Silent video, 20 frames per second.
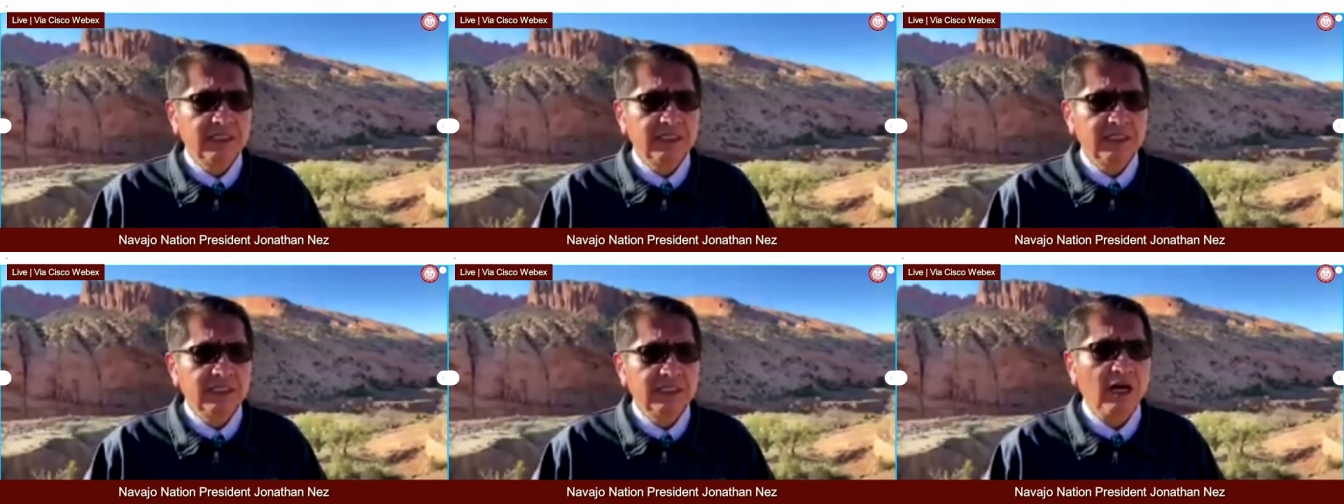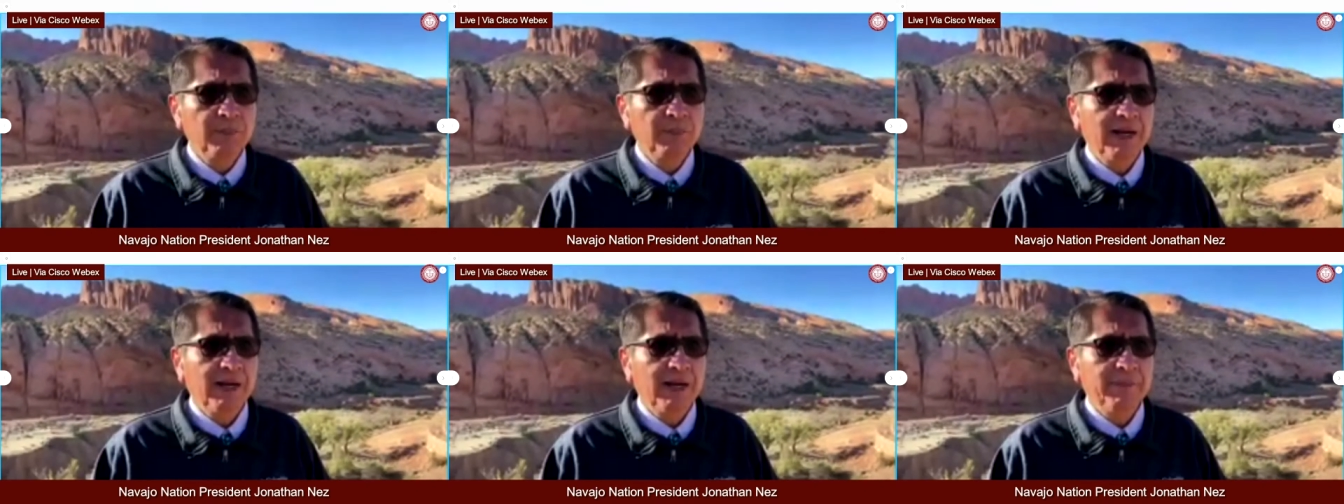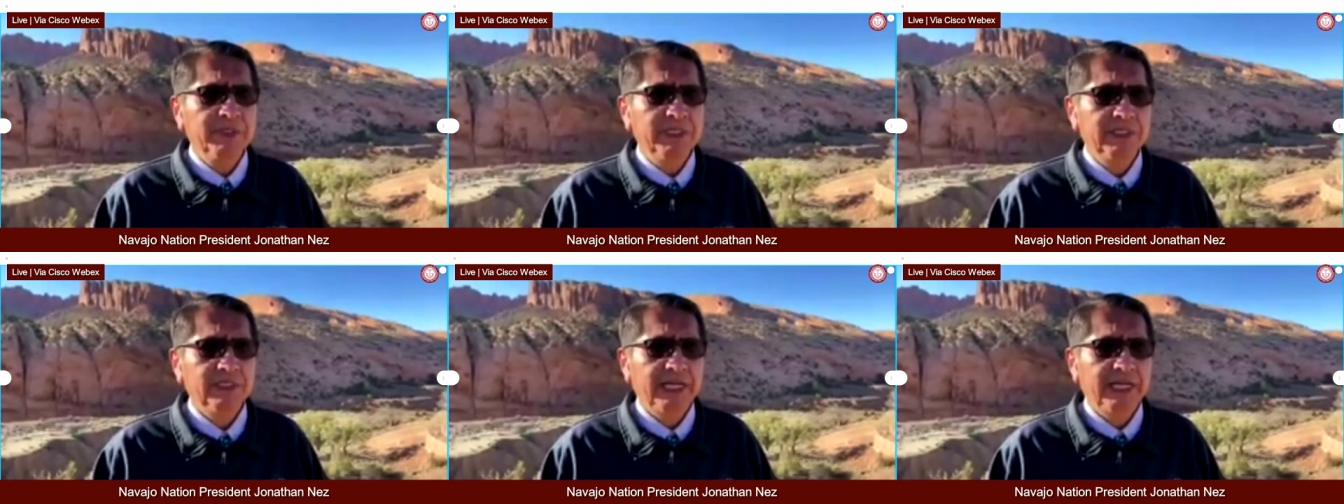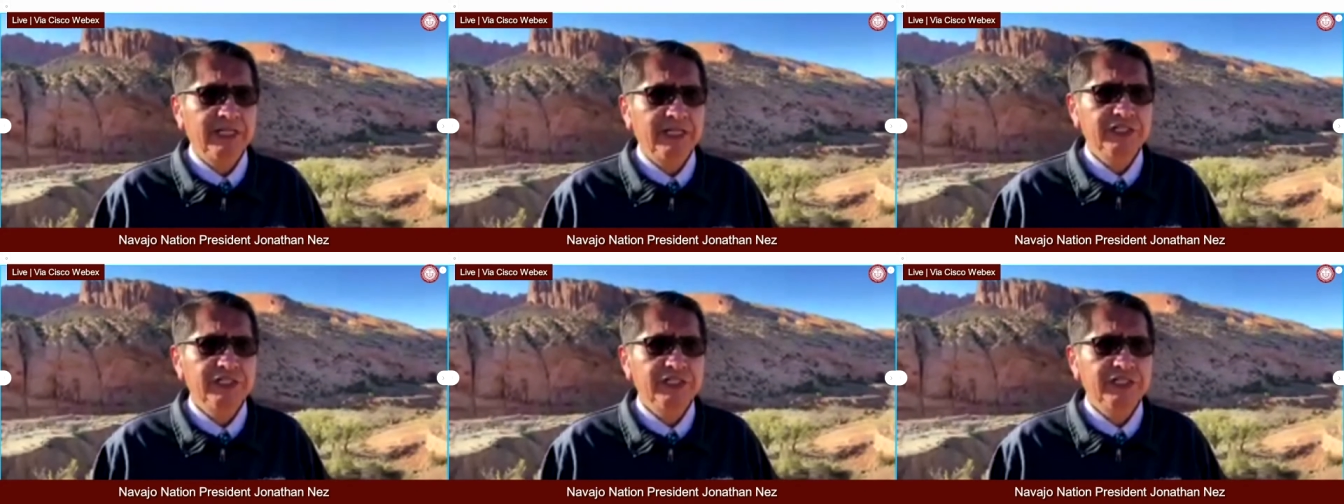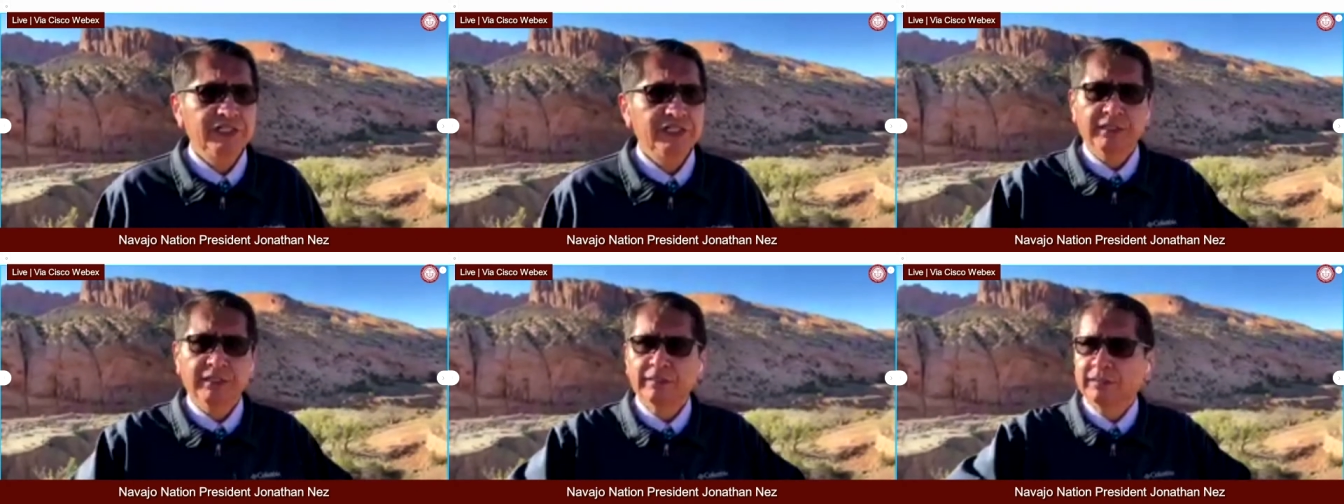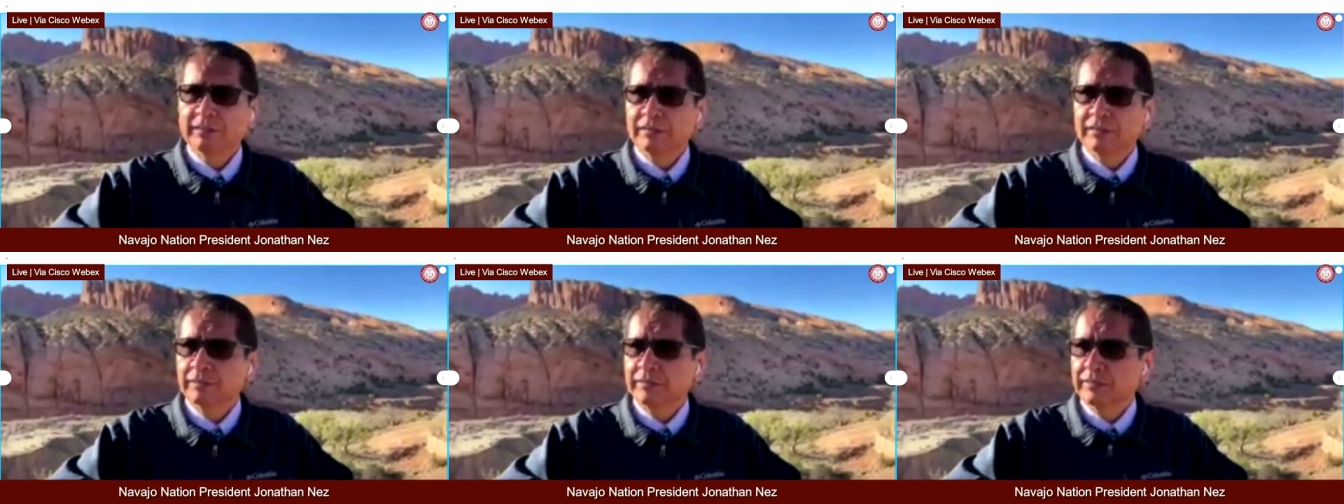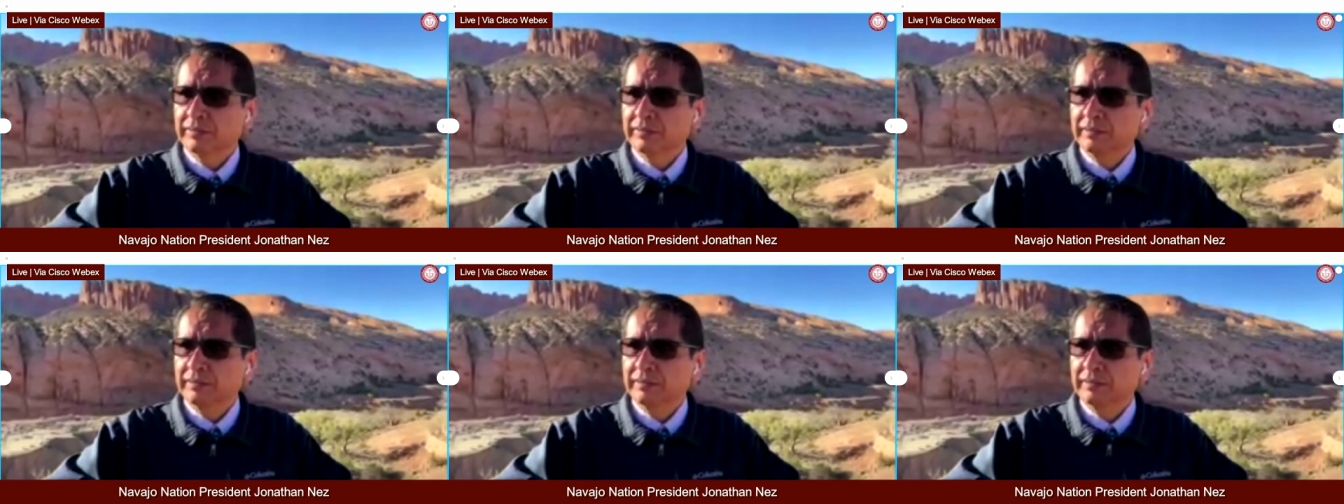the adult population
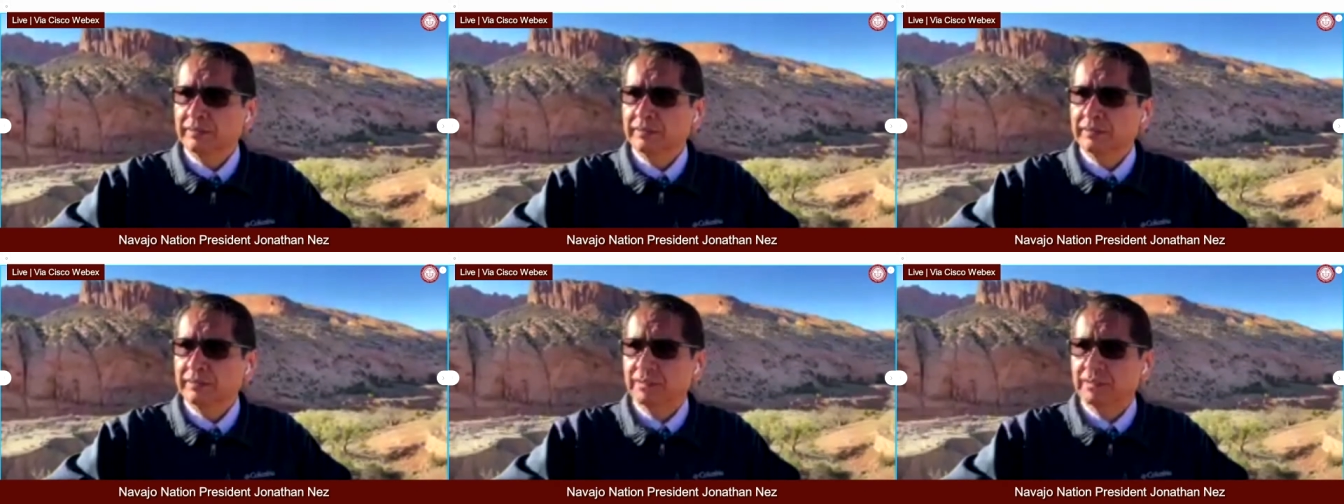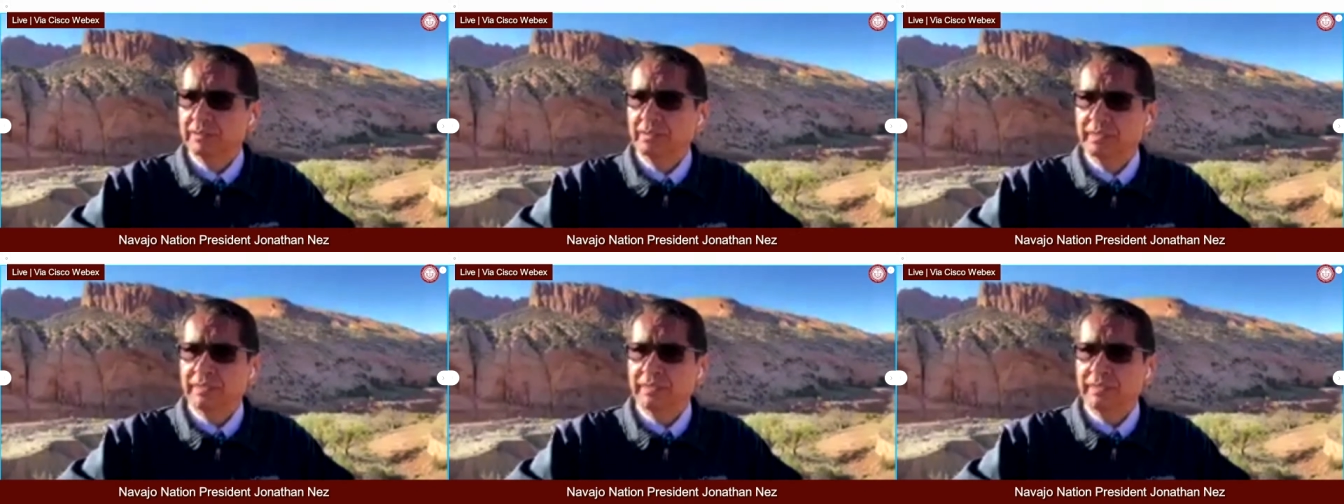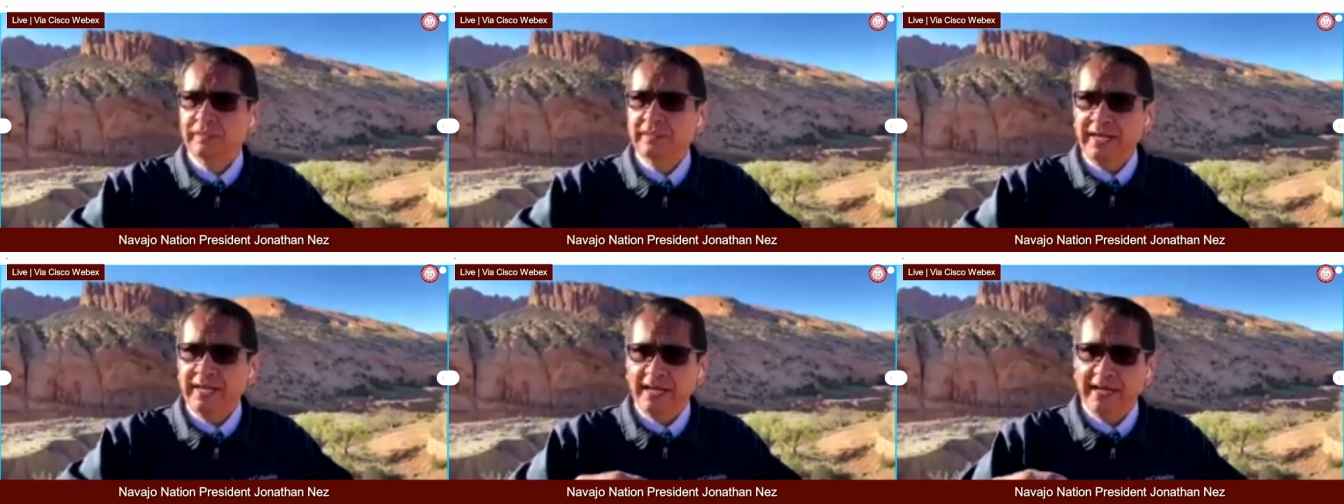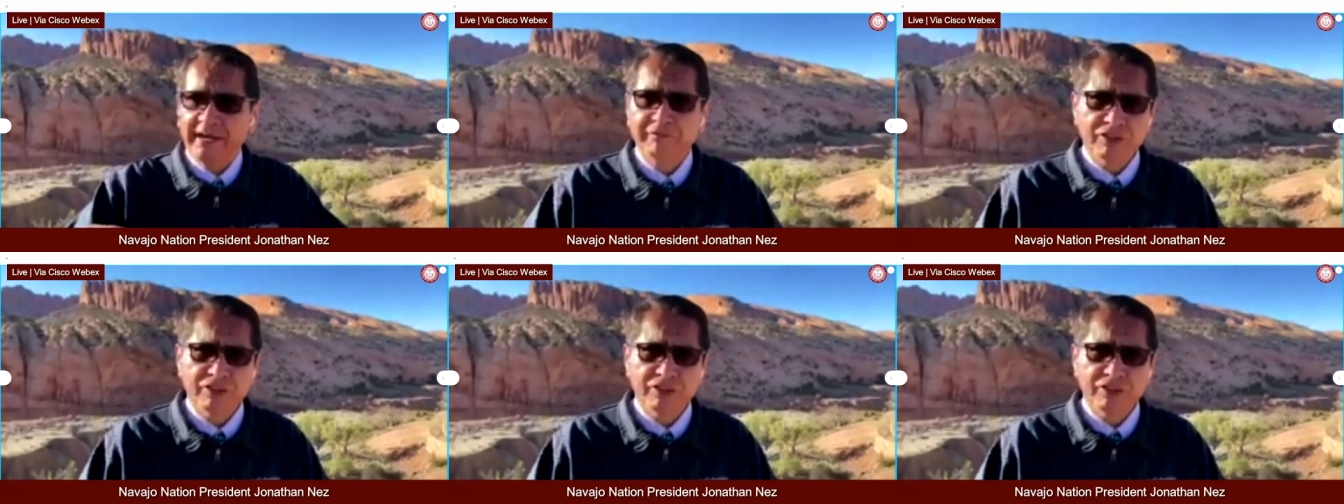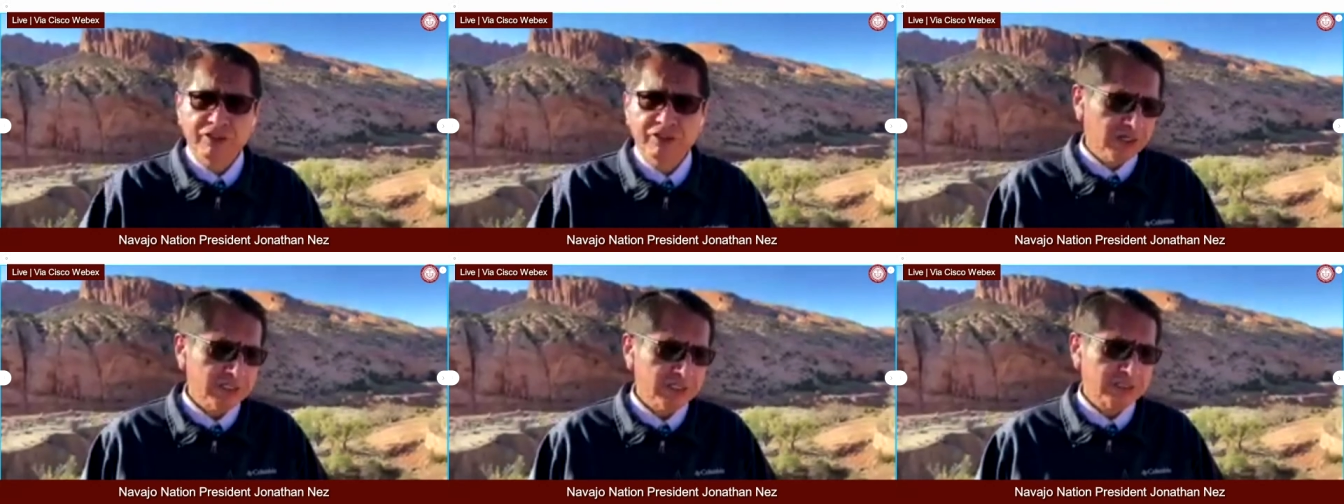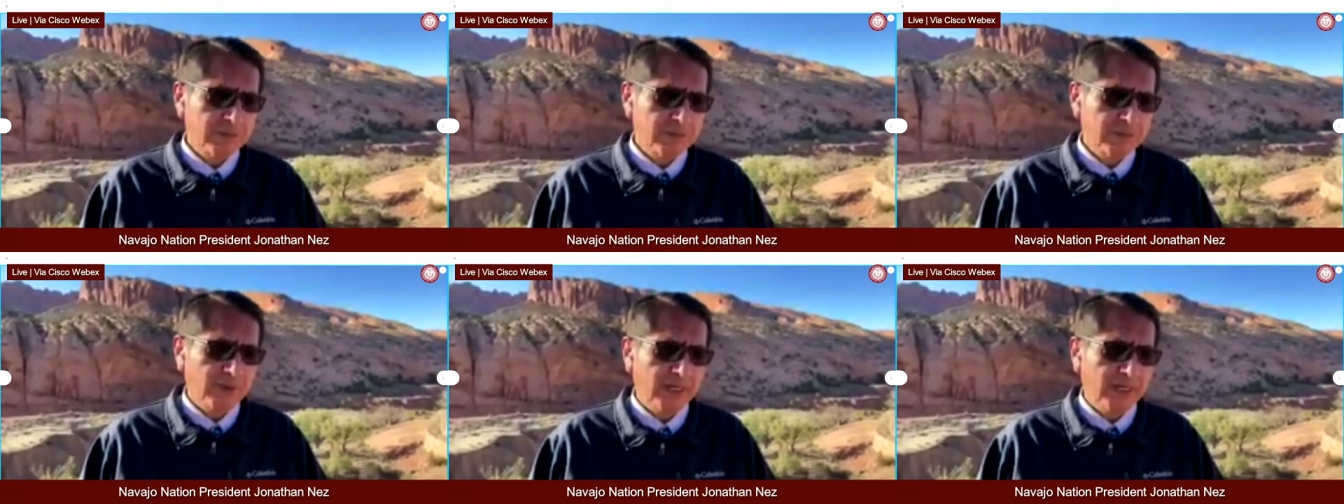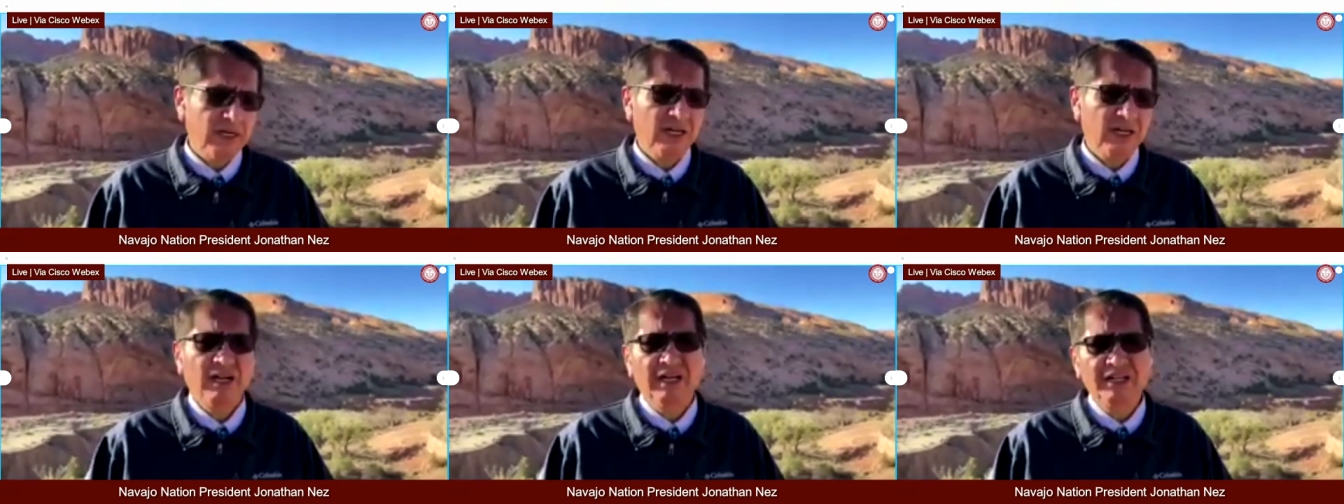that have charts
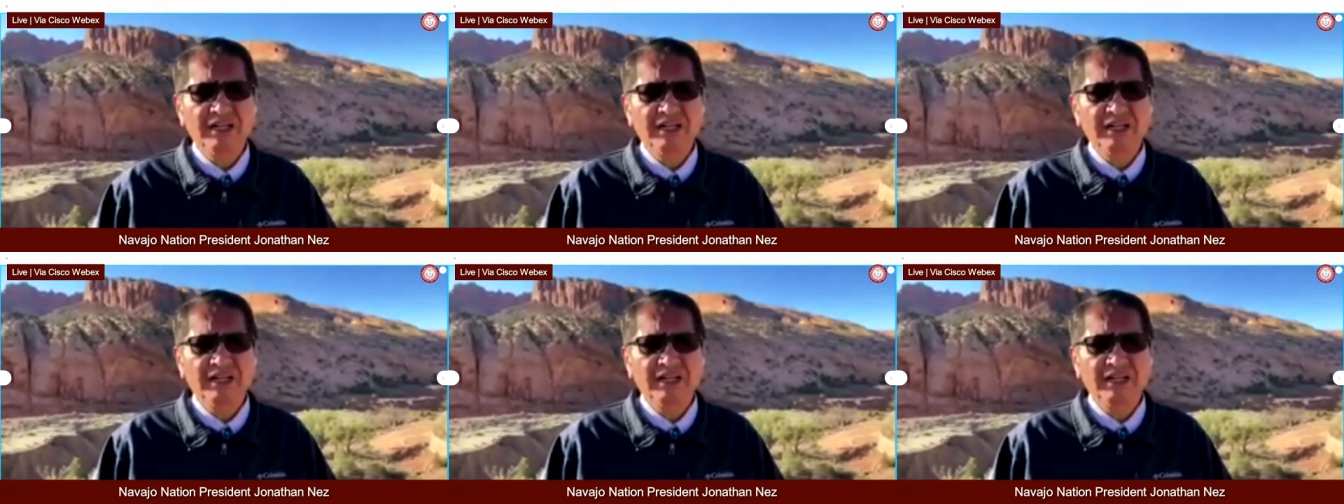is about